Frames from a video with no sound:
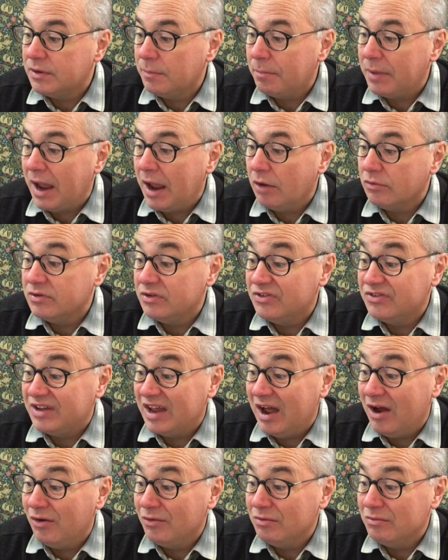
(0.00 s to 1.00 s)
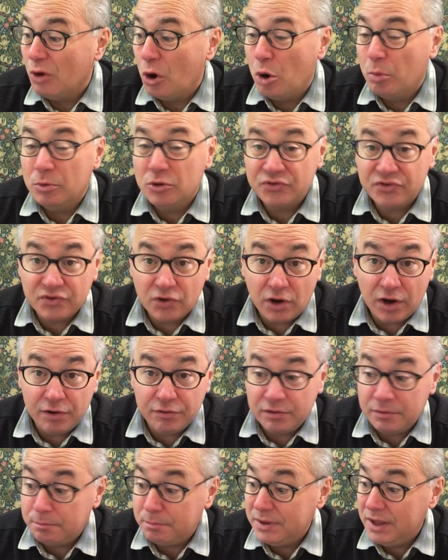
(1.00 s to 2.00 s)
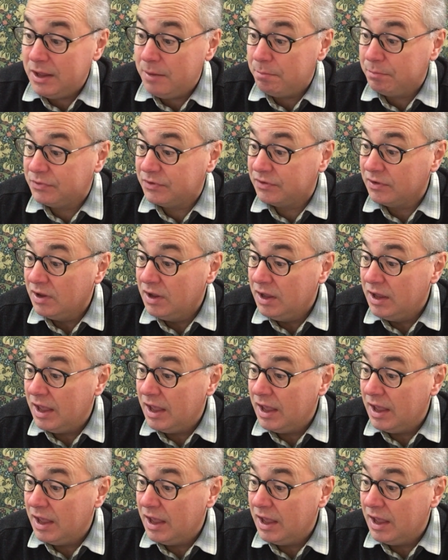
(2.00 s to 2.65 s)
The pound is down almost 100 pips